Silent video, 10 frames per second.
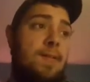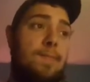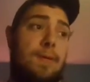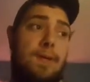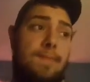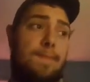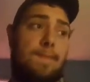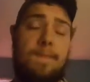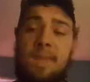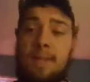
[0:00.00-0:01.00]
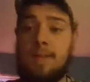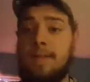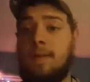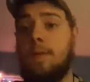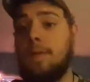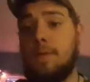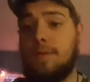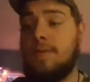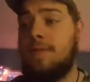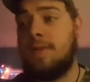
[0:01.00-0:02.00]
But, who
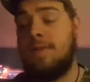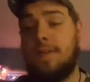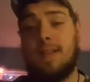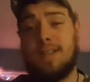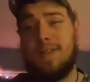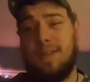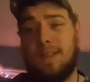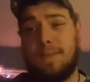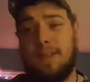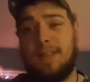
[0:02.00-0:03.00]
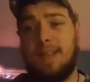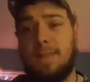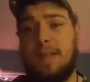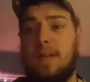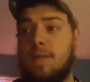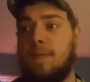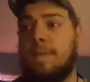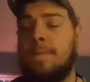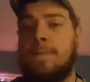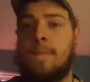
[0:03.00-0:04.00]
knows. If you guys know anything about that, let me know.
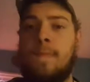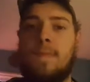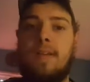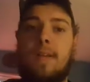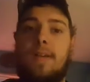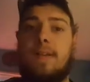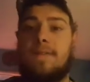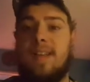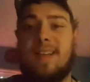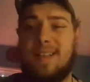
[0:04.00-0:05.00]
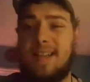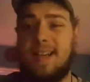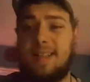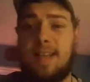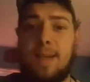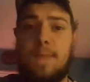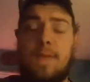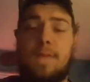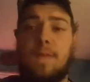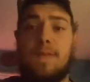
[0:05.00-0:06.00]
I've taken Tacticam
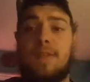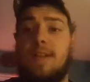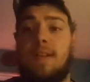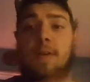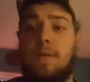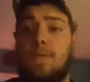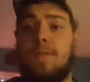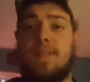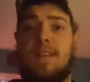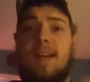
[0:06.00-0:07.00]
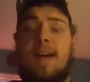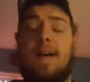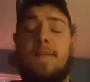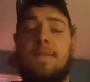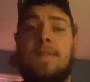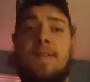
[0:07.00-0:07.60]
University, all the ones that they have.